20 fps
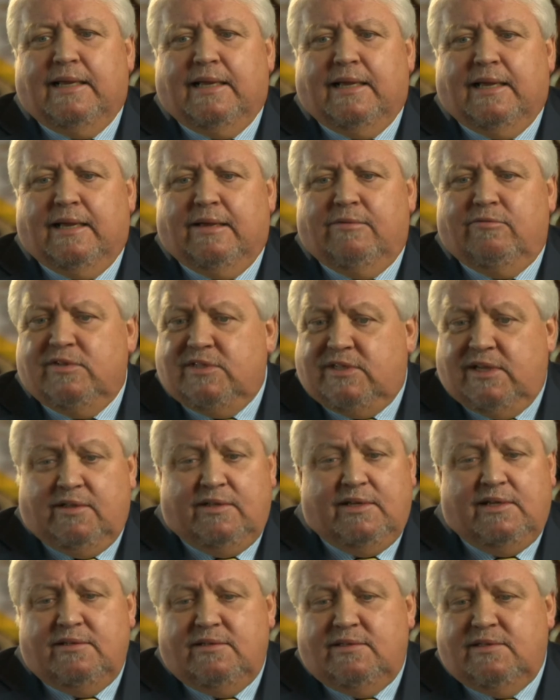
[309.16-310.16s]

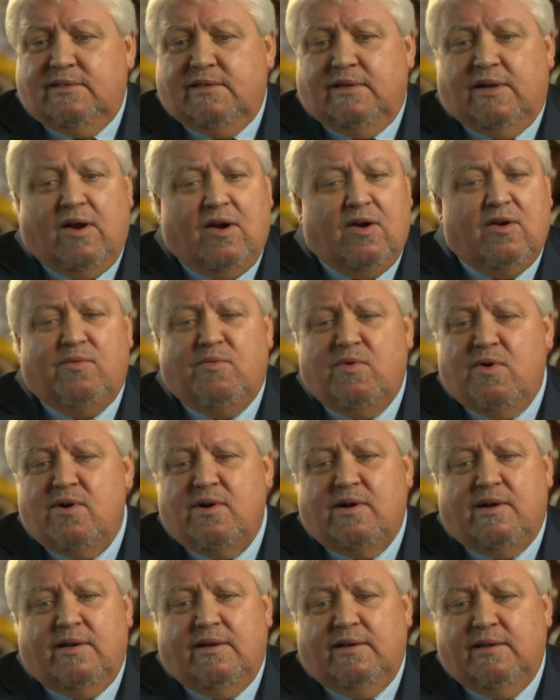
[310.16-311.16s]
resilience and hard
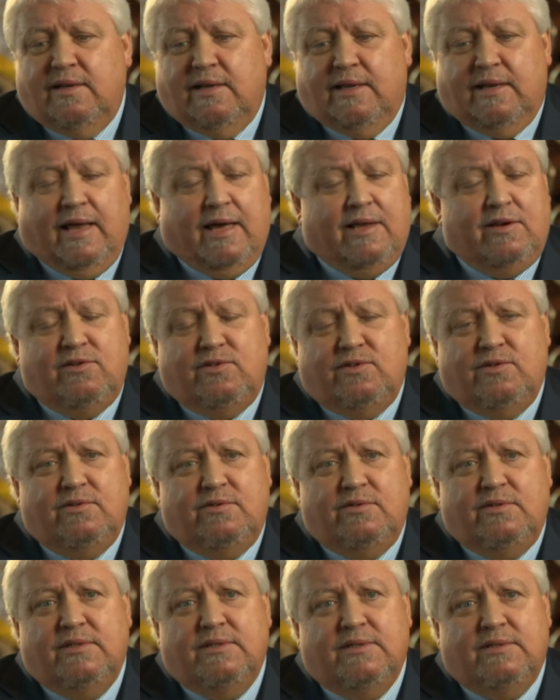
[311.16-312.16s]
work and attitude,